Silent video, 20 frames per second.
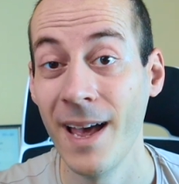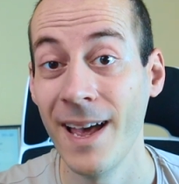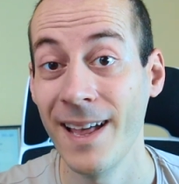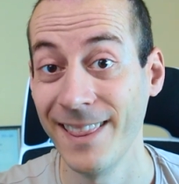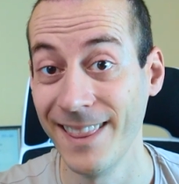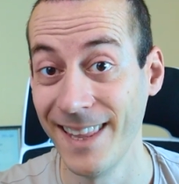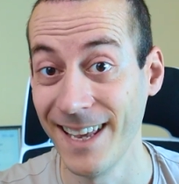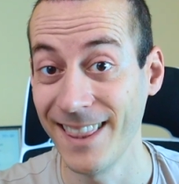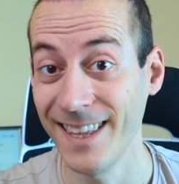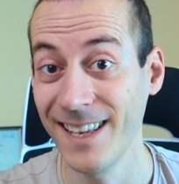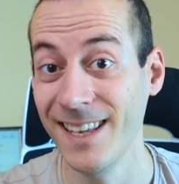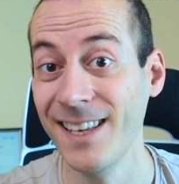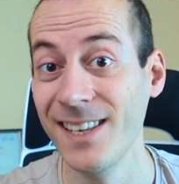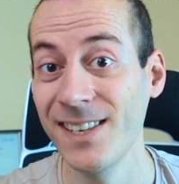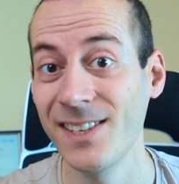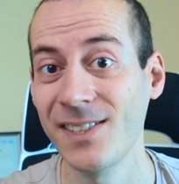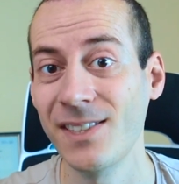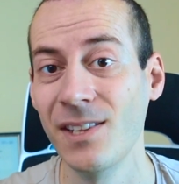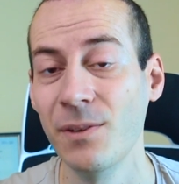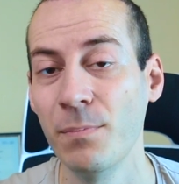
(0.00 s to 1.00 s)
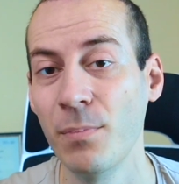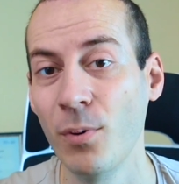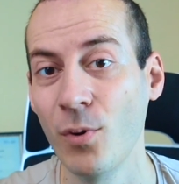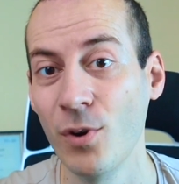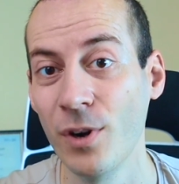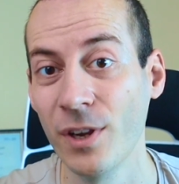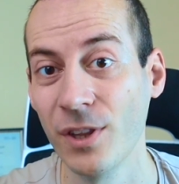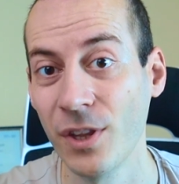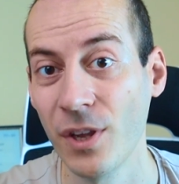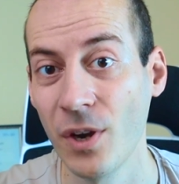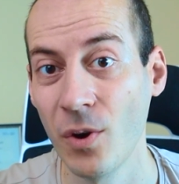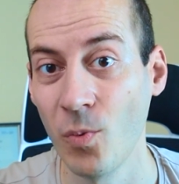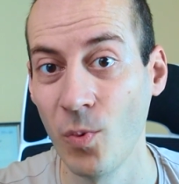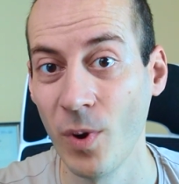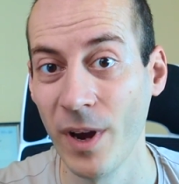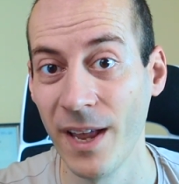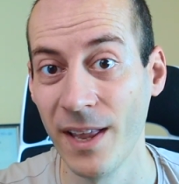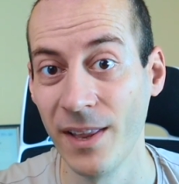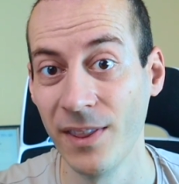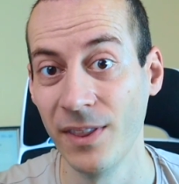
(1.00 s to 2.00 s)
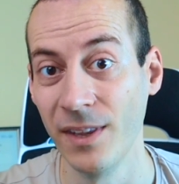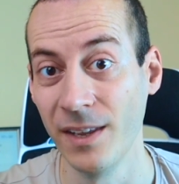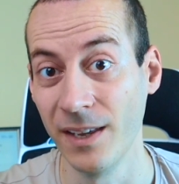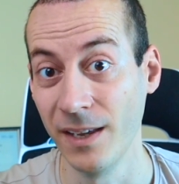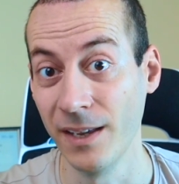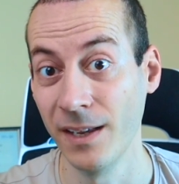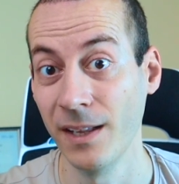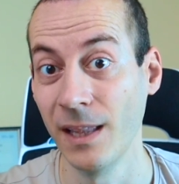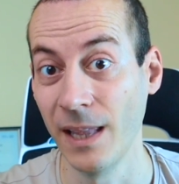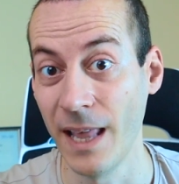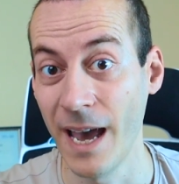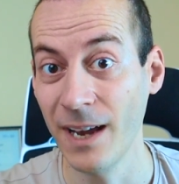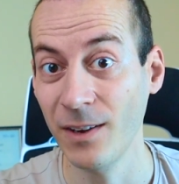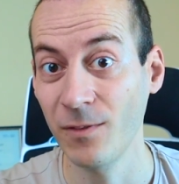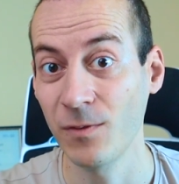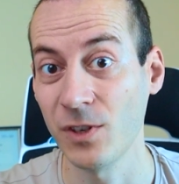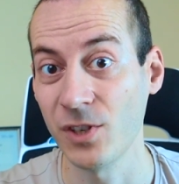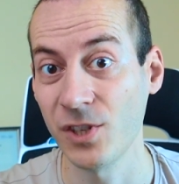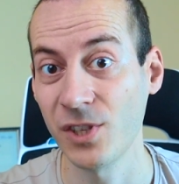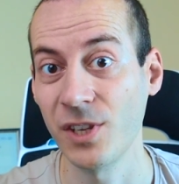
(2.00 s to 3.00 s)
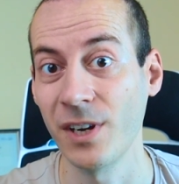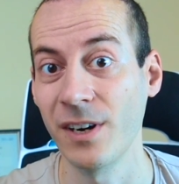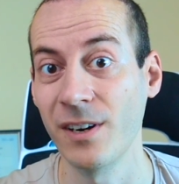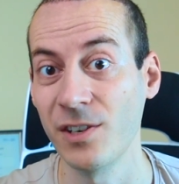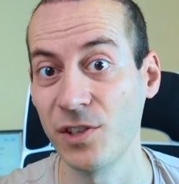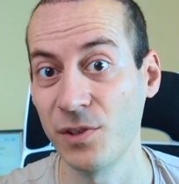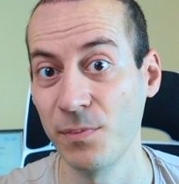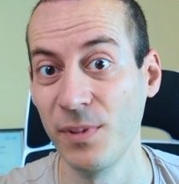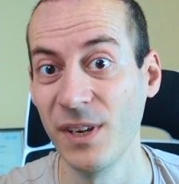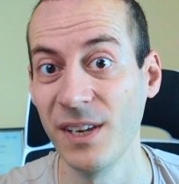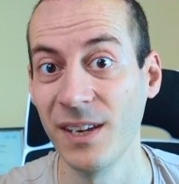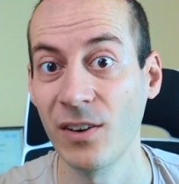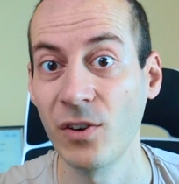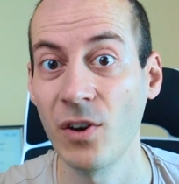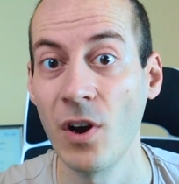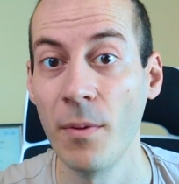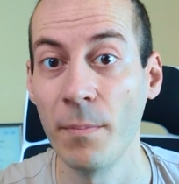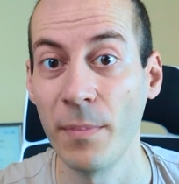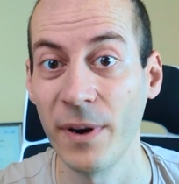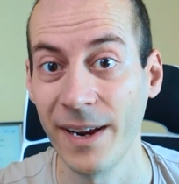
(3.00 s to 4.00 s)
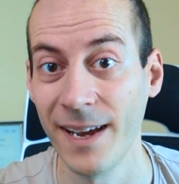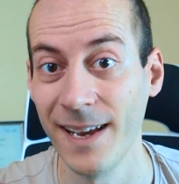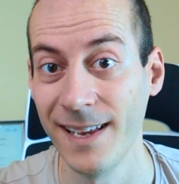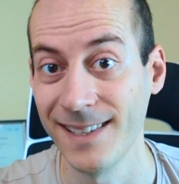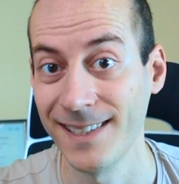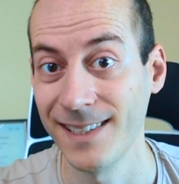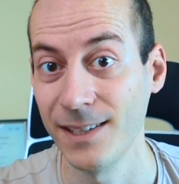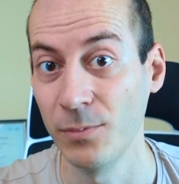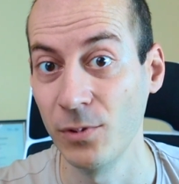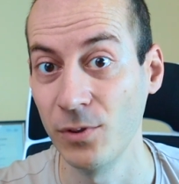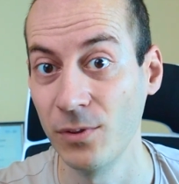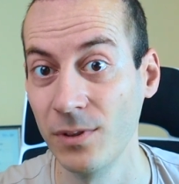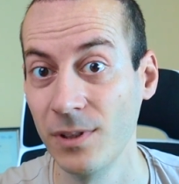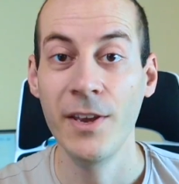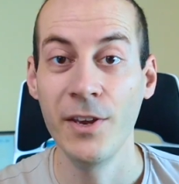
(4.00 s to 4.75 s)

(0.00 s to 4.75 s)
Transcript: That is the point when the language starts being comprehensible.